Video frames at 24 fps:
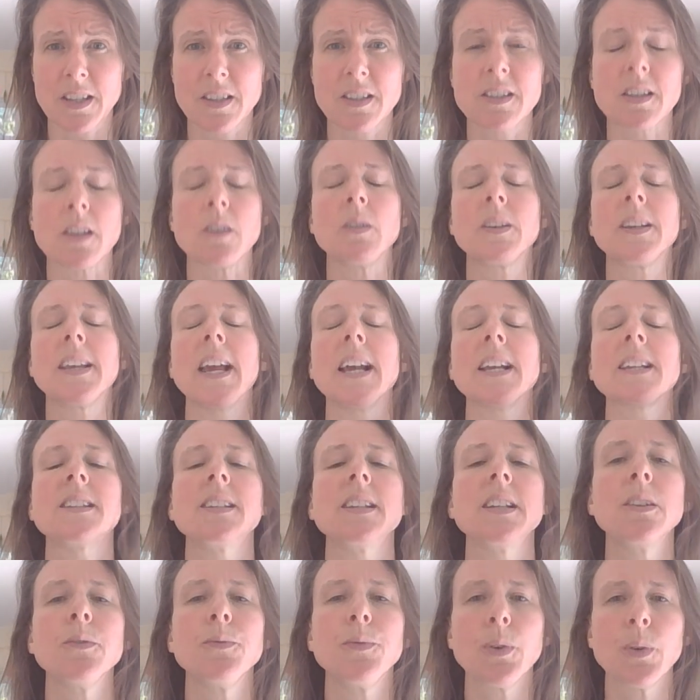So
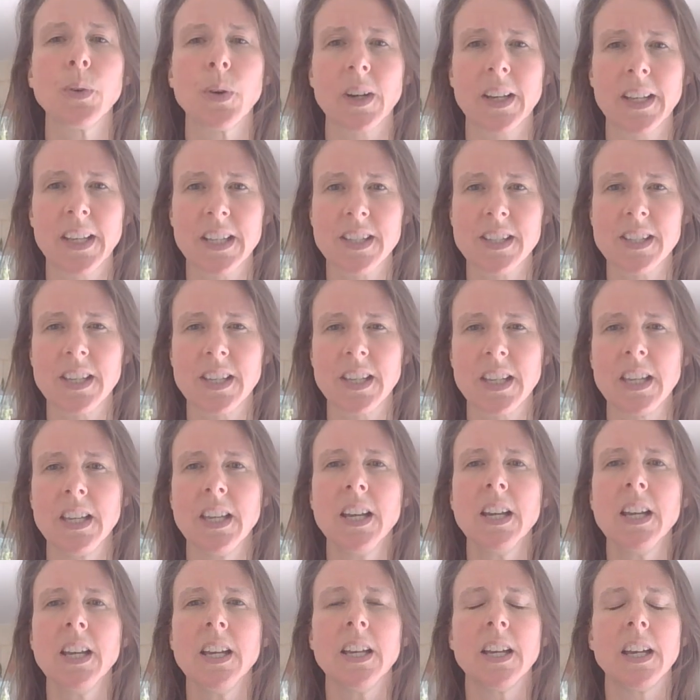getting variety
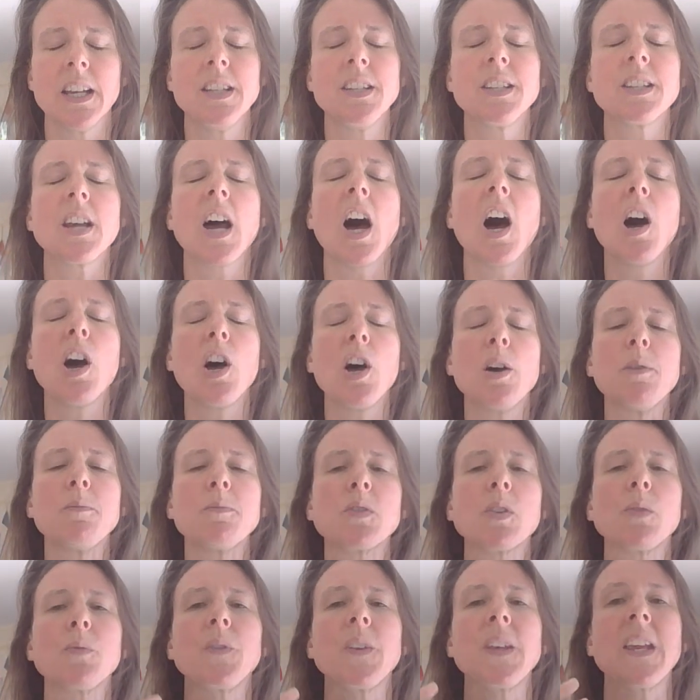in terms
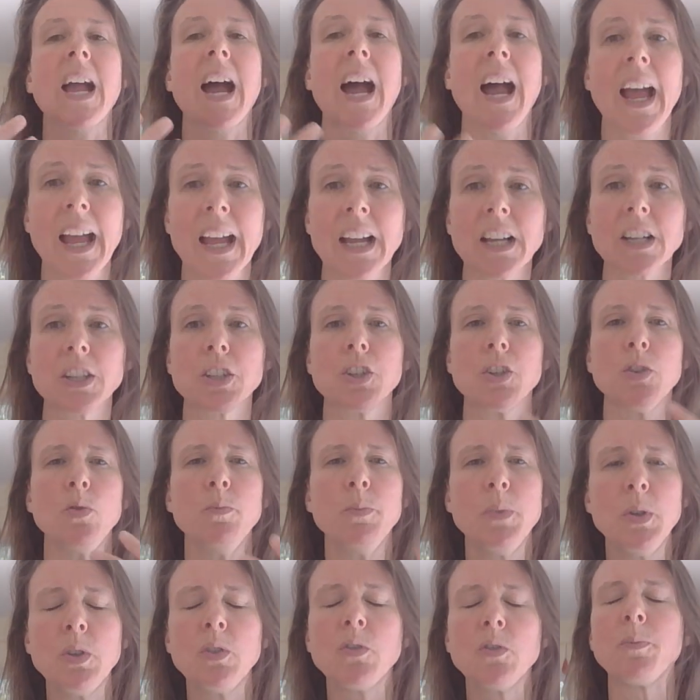of the actual
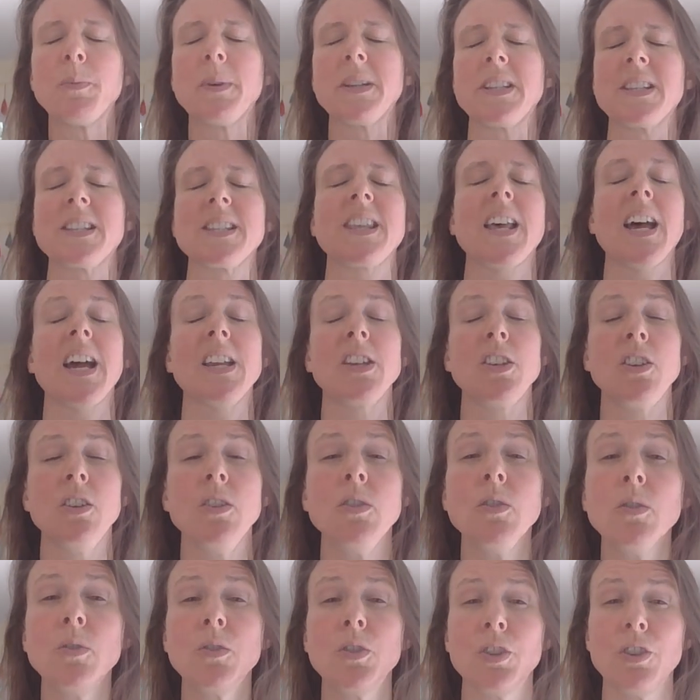movements that
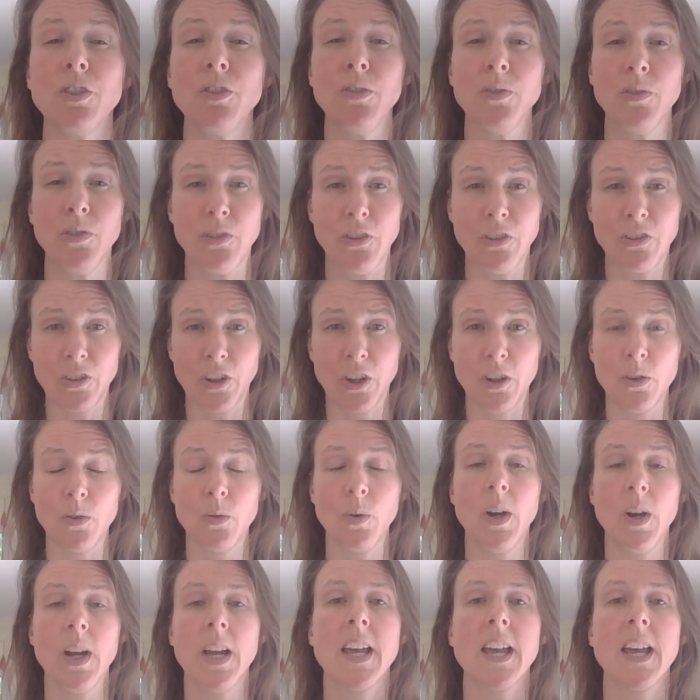you choose to do